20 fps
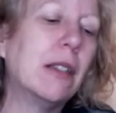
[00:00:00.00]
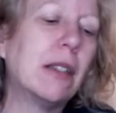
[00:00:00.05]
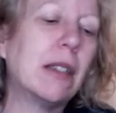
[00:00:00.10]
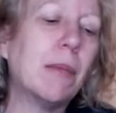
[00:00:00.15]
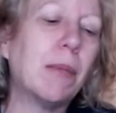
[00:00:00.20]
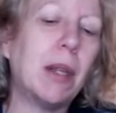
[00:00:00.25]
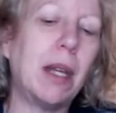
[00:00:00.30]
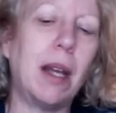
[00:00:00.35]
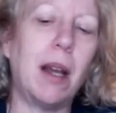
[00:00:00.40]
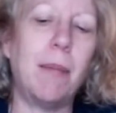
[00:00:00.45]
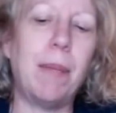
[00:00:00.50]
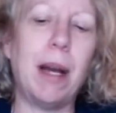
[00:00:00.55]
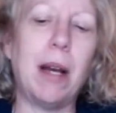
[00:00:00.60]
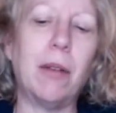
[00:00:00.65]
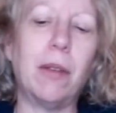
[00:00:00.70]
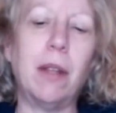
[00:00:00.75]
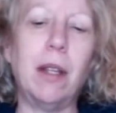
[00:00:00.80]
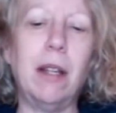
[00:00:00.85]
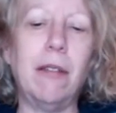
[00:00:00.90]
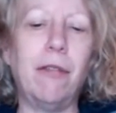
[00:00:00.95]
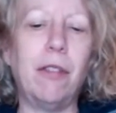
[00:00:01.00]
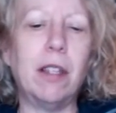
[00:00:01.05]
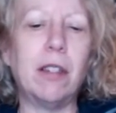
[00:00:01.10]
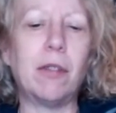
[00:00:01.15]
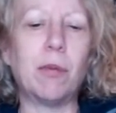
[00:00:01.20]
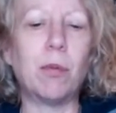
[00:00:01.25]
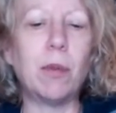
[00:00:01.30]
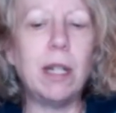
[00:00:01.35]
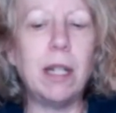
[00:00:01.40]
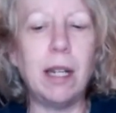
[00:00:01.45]
something about, if
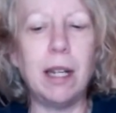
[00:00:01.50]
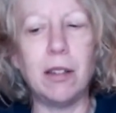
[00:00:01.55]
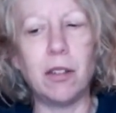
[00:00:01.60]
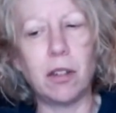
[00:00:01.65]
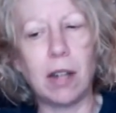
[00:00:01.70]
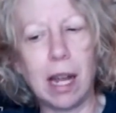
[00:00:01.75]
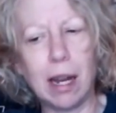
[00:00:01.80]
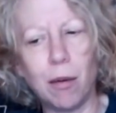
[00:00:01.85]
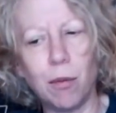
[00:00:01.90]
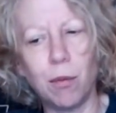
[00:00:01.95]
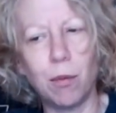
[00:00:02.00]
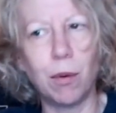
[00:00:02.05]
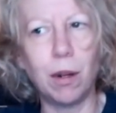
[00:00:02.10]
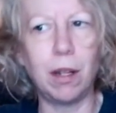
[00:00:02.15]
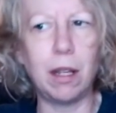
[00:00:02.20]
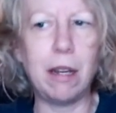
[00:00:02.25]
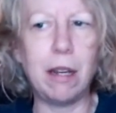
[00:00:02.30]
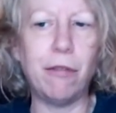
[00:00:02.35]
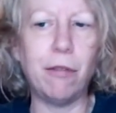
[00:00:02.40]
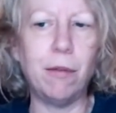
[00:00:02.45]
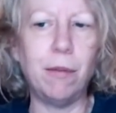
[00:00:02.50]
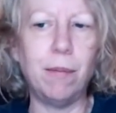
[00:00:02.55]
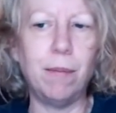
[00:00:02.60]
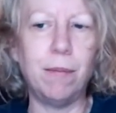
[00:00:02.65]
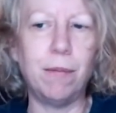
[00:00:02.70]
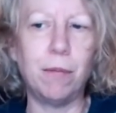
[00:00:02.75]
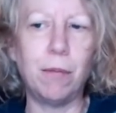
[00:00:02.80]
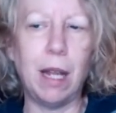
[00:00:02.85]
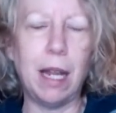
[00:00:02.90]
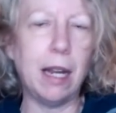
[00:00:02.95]
this reading is like really
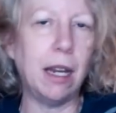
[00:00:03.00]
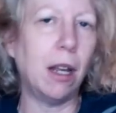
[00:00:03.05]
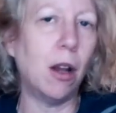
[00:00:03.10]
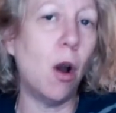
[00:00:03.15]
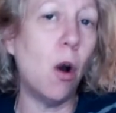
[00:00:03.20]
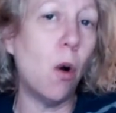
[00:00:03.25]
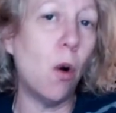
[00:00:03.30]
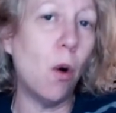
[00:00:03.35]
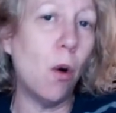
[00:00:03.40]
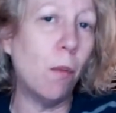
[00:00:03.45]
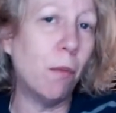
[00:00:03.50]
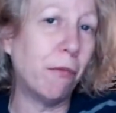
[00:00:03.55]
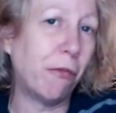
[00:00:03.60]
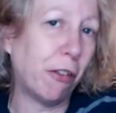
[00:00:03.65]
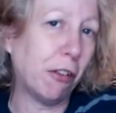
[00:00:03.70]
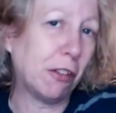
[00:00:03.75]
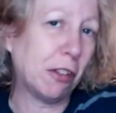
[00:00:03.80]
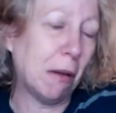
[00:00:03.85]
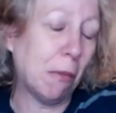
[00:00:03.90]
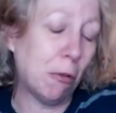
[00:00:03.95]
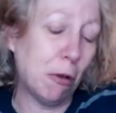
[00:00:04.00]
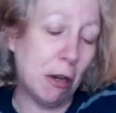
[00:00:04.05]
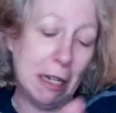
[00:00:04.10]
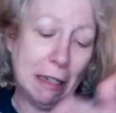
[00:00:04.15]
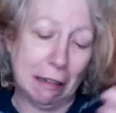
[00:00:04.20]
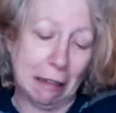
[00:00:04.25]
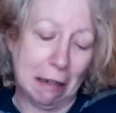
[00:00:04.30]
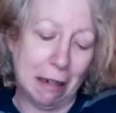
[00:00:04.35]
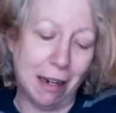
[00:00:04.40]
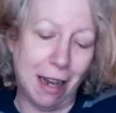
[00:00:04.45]
hitting home for some
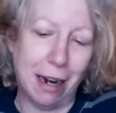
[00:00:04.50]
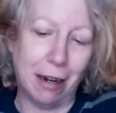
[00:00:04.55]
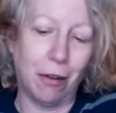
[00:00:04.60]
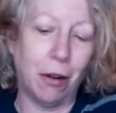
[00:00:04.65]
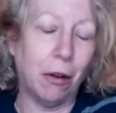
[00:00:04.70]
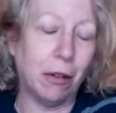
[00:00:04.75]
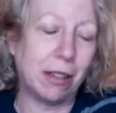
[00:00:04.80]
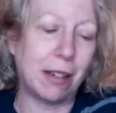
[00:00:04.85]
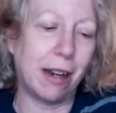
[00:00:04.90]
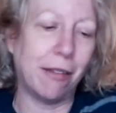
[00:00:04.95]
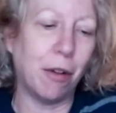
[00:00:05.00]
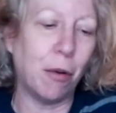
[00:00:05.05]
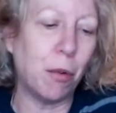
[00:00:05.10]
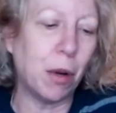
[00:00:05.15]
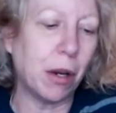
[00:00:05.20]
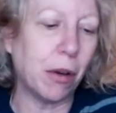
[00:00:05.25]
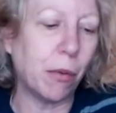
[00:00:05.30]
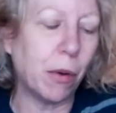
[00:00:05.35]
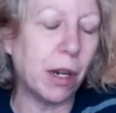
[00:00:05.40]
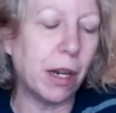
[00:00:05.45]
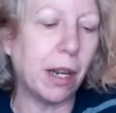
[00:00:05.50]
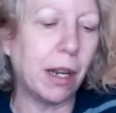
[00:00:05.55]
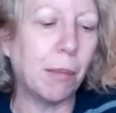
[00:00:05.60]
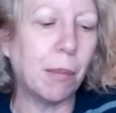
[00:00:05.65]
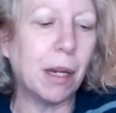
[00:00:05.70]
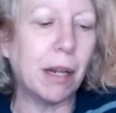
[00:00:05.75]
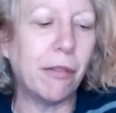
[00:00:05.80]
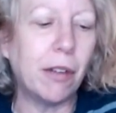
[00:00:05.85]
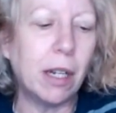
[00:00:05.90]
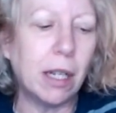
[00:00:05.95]
reason, I don't know, it's kind of a weird reading,
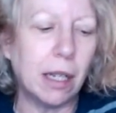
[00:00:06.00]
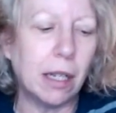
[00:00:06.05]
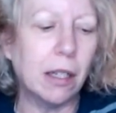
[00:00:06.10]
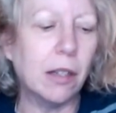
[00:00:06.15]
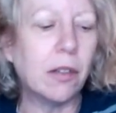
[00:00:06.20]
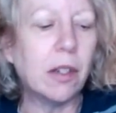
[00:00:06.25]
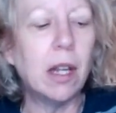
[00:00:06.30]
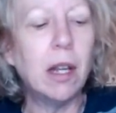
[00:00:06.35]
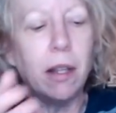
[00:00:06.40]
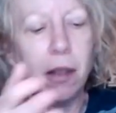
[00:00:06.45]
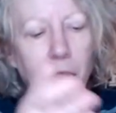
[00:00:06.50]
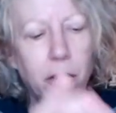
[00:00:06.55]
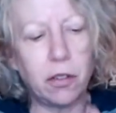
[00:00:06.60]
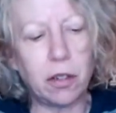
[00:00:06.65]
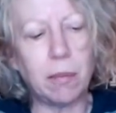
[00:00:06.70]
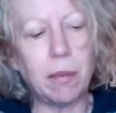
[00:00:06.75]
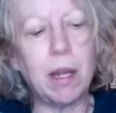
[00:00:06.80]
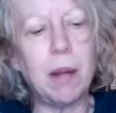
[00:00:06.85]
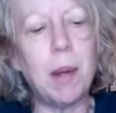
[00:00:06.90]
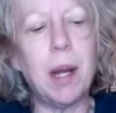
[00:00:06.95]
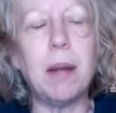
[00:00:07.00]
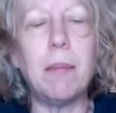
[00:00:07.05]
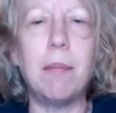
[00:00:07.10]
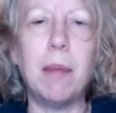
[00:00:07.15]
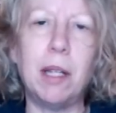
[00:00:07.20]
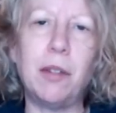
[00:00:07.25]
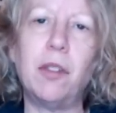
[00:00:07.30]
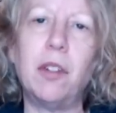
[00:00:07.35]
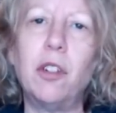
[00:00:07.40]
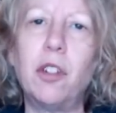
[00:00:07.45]
but if it is, there's something about a
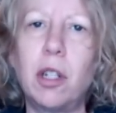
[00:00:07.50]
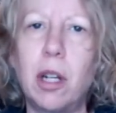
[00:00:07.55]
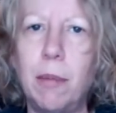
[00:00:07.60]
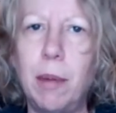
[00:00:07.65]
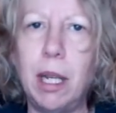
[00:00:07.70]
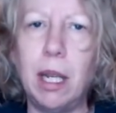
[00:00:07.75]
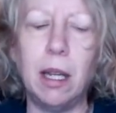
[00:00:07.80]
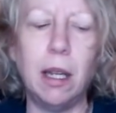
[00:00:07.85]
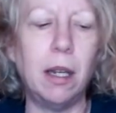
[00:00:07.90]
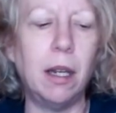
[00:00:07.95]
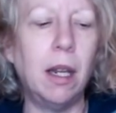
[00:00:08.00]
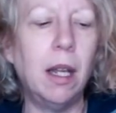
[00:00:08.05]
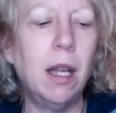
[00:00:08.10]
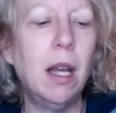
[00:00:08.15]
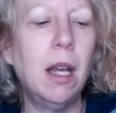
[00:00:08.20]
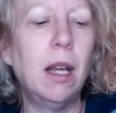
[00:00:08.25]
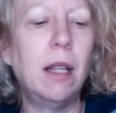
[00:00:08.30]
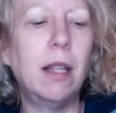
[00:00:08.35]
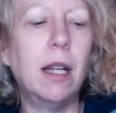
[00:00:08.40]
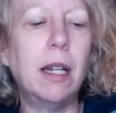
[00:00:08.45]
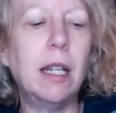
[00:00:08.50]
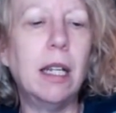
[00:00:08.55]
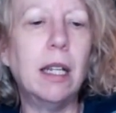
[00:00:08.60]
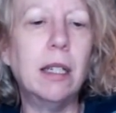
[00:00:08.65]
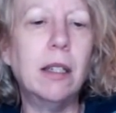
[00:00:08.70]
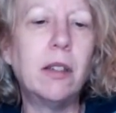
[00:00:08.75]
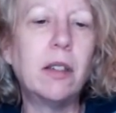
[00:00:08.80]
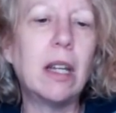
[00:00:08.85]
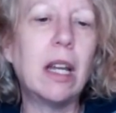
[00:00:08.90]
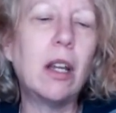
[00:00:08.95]
message coming in that
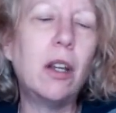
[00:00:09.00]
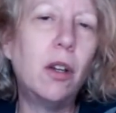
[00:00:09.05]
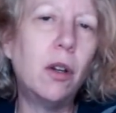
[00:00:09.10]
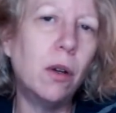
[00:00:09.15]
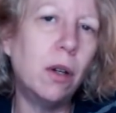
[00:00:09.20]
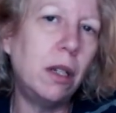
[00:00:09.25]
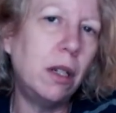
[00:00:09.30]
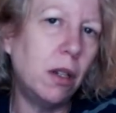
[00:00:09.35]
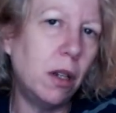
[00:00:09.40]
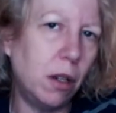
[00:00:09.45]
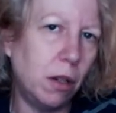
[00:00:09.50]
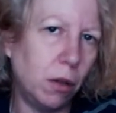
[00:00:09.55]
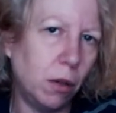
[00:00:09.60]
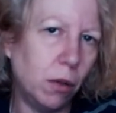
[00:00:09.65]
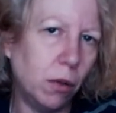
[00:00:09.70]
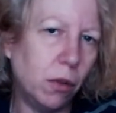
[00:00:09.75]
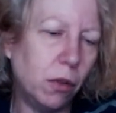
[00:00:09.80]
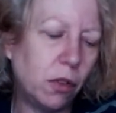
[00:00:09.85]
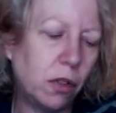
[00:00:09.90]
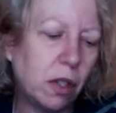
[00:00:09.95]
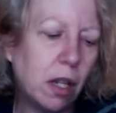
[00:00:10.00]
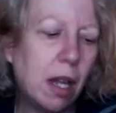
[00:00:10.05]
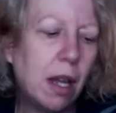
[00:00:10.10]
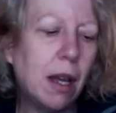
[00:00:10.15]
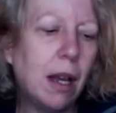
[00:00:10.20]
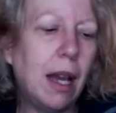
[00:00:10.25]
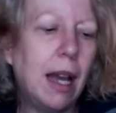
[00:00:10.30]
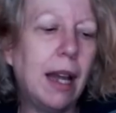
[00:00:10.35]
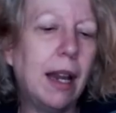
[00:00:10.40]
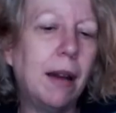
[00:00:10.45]
is good news,
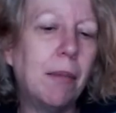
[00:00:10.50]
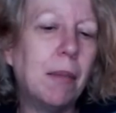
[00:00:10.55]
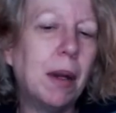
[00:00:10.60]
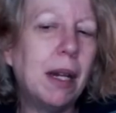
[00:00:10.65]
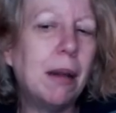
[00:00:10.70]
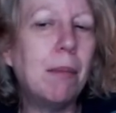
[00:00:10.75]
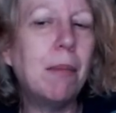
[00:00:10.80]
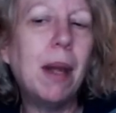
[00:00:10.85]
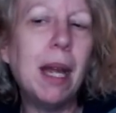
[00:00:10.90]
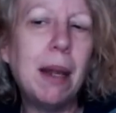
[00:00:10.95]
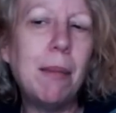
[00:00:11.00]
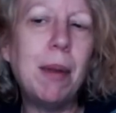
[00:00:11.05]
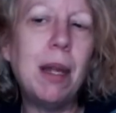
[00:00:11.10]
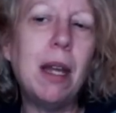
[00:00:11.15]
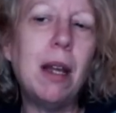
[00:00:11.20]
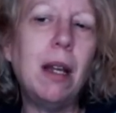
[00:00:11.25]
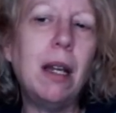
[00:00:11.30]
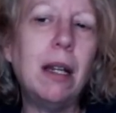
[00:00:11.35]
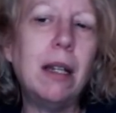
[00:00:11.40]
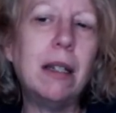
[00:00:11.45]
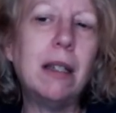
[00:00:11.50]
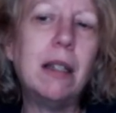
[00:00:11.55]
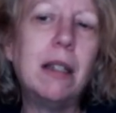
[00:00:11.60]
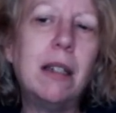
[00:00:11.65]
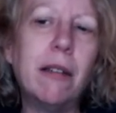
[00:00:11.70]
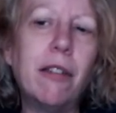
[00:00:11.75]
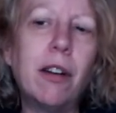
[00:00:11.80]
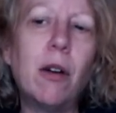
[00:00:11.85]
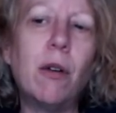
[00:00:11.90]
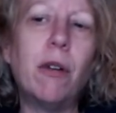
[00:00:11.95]
but it may be
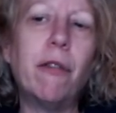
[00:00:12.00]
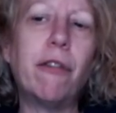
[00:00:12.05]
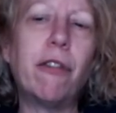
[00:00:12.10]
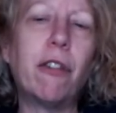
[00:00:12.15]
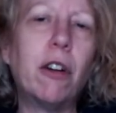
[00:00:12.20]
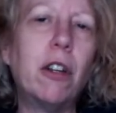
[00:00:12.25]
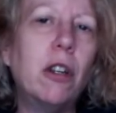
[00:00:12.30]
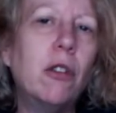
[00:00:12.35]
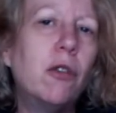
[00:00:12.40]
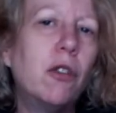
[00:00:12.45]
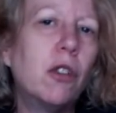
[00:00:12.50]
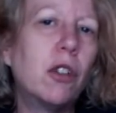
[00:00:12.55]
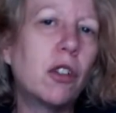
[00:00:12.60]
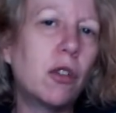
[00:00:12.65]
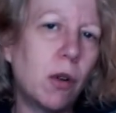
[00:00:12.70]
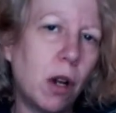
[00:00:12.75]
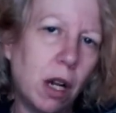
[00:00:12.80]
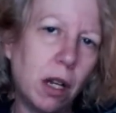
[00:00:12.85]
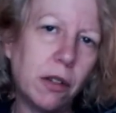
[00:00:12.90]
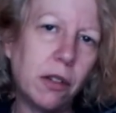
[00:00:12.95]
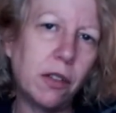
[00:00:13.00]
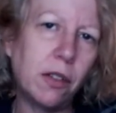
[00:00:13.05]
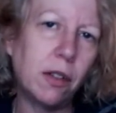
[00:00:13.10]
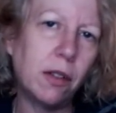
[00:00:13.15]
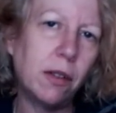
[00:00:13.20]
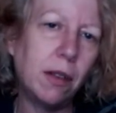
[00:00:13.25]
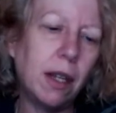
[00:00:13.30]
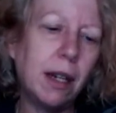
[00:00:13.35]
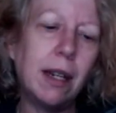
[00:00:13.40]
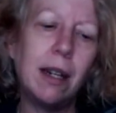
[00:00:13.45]
difficult for you to trust
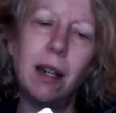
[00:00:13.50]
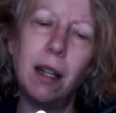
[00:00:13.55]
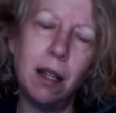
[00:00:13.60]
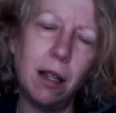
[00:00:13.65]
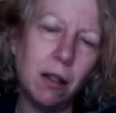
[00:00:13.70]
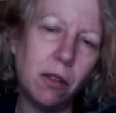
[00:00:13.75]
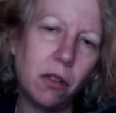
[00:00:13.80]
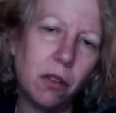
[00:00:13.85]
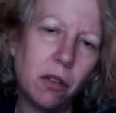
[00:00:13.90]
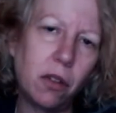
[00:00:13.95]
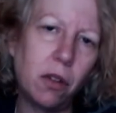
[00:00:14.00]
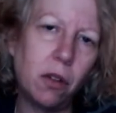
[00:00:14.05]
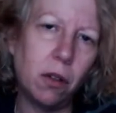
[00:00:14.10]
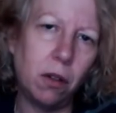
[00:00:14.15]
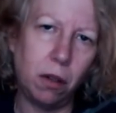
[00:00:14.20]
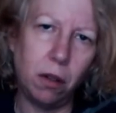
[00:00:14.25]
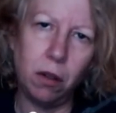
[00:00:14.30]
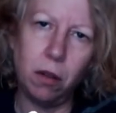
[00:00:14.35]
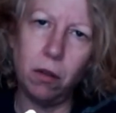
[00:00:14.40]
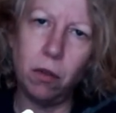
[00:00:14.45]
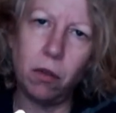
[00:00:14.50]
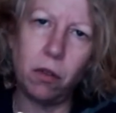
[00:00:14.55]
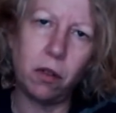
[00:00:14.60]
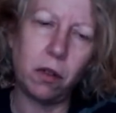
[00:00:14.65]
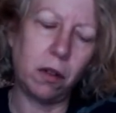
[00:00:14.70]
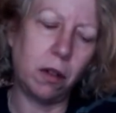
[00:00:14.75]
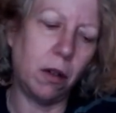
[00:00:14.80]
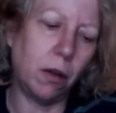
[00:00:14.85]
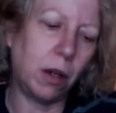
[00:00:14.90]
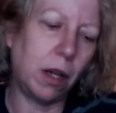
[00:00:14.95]
that it is good news.
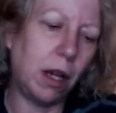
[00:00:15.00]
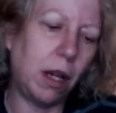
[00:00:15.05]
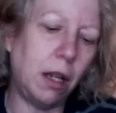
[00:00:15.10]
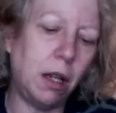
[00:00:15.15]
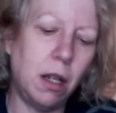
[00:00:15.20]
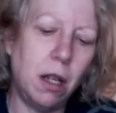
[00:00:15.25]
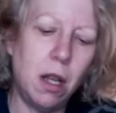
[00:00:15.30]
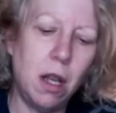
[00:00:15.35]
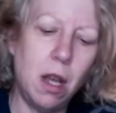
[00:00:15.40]
Okay.